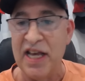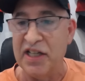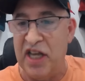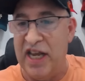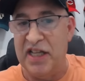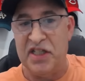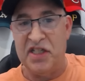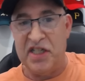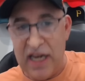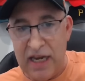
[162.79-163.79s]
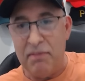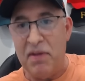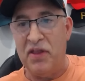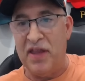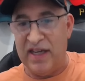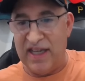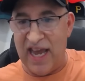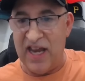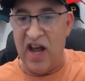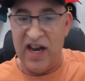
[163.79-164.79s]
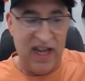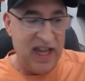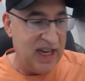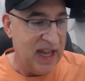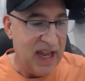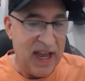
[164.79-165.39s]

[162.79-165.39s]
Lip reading: It's a team that cannot hit,